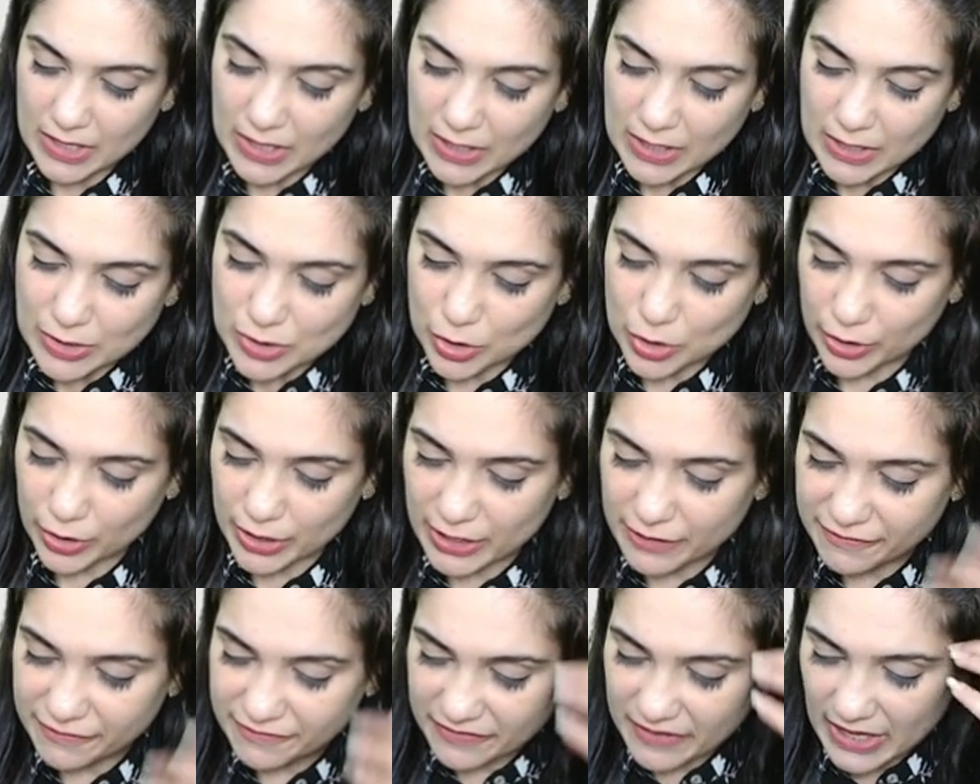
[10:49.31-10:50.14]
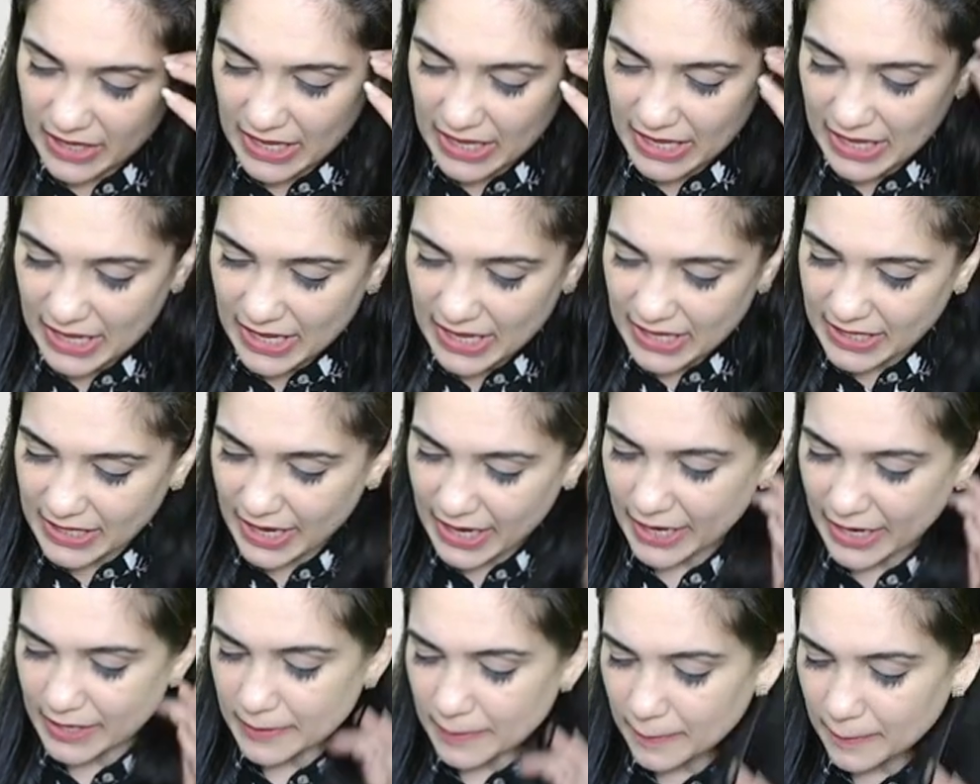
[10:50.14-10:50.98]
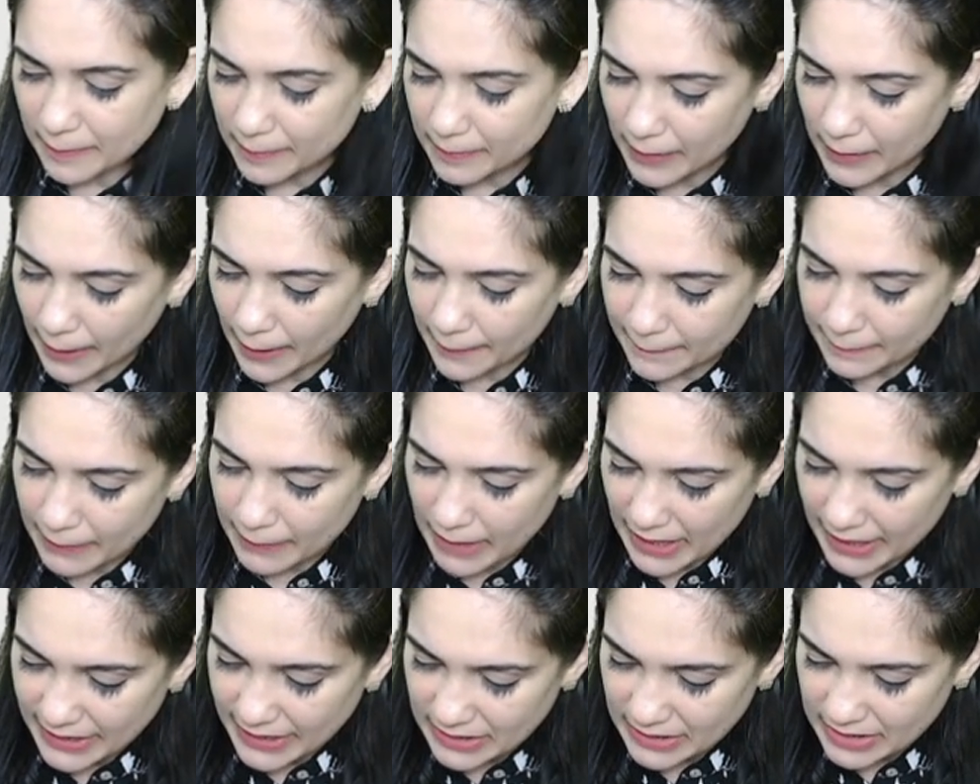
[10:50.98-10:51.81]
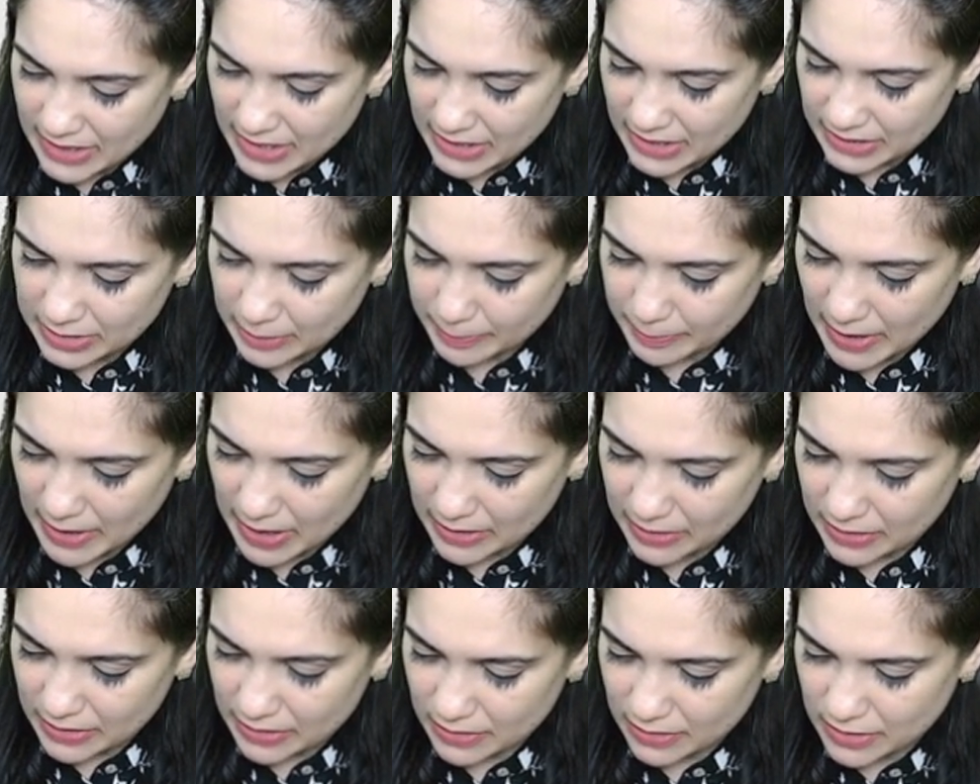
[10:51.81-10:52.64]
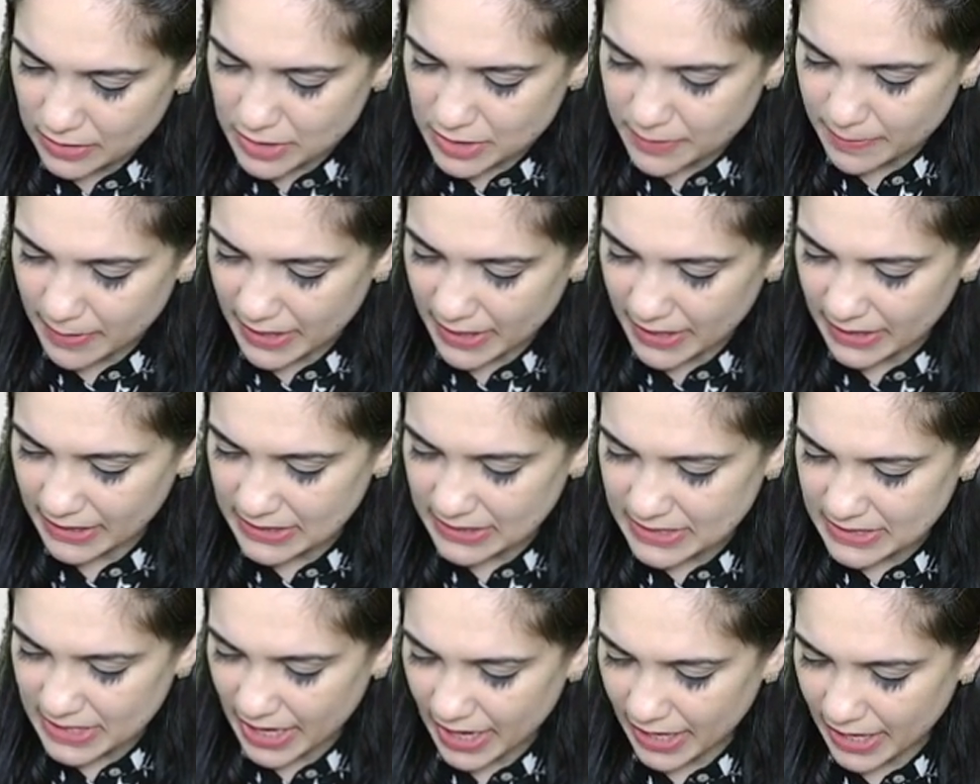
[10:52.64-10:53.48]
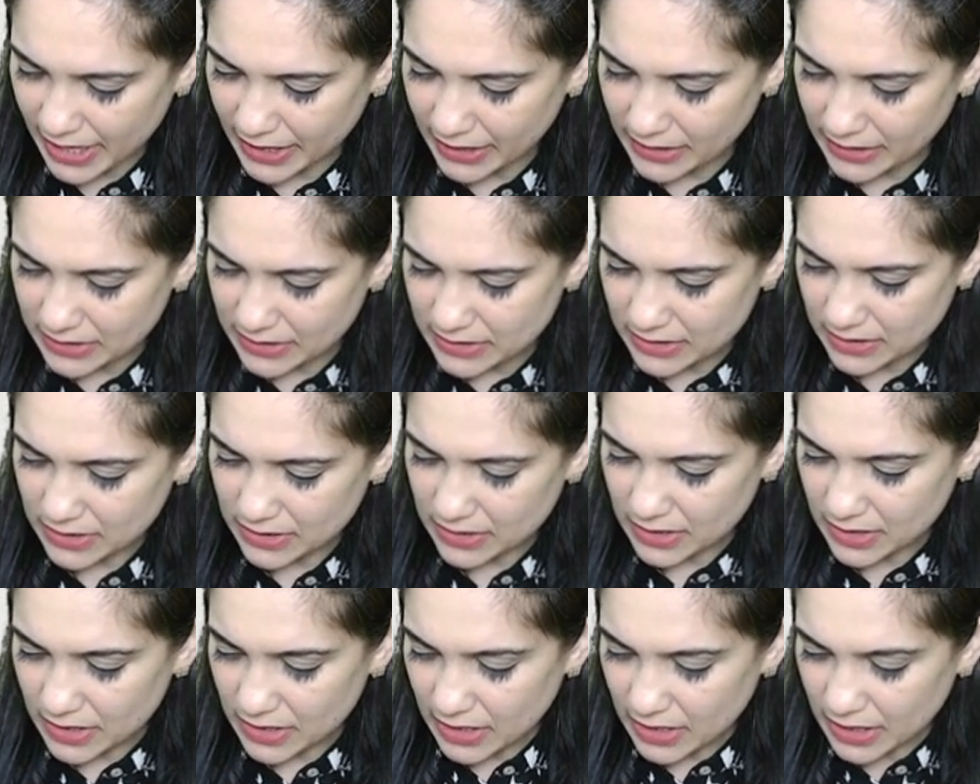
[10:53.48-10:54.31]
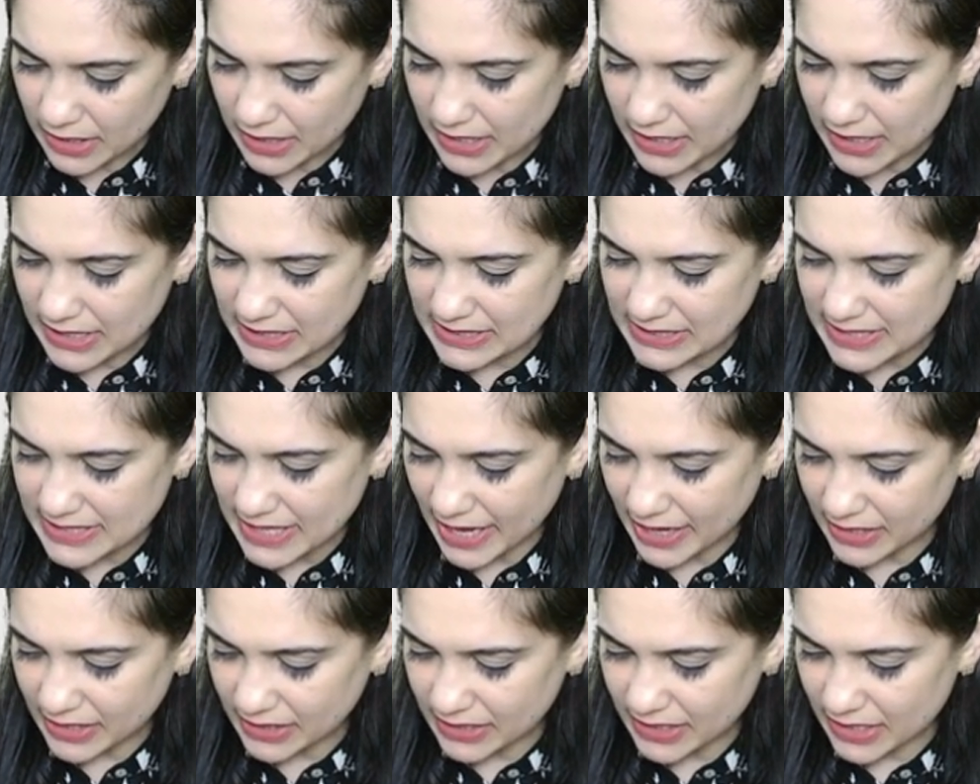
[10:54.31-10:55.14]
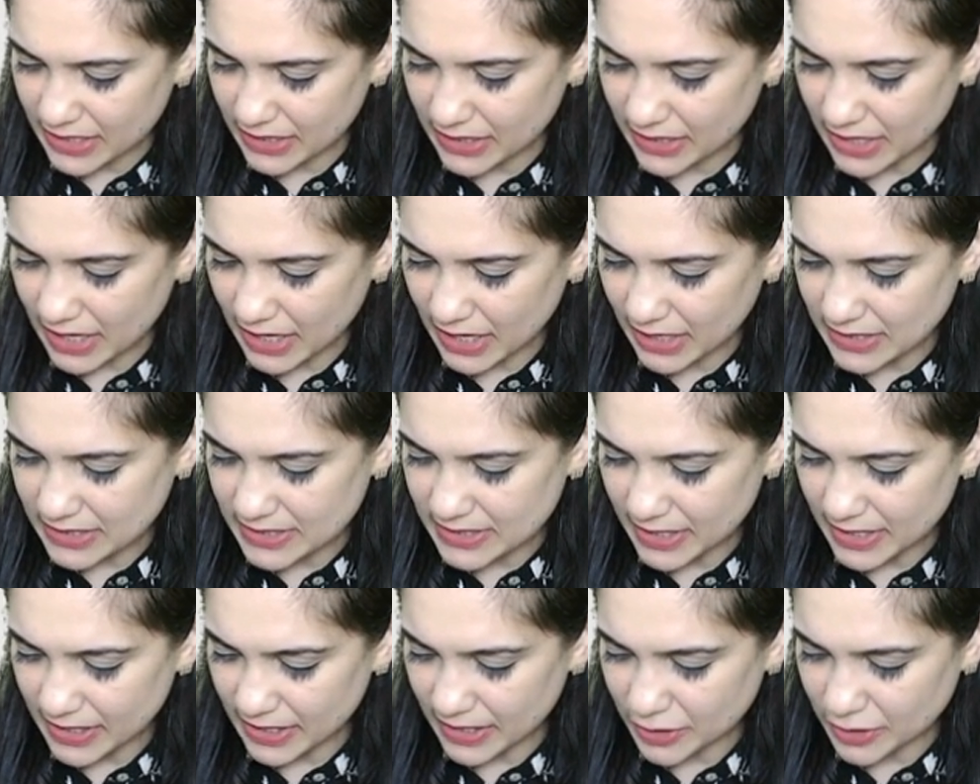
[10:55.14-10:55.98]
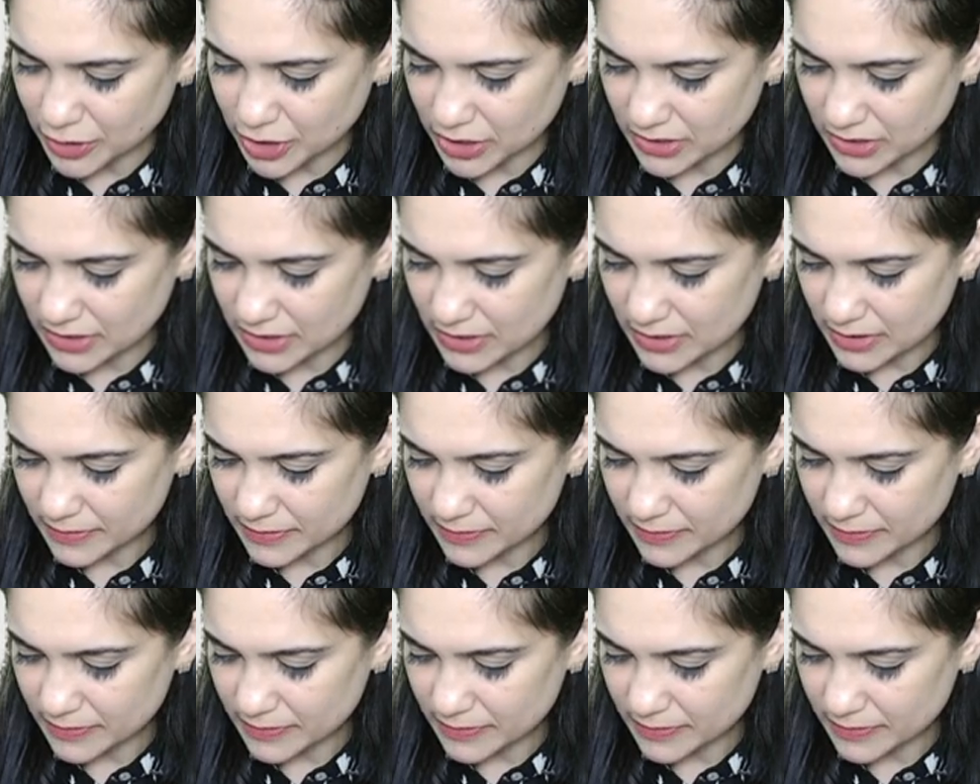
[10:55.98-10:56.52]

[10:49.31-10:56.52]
So if A can bind the other partners by his act, he is acting as their agent.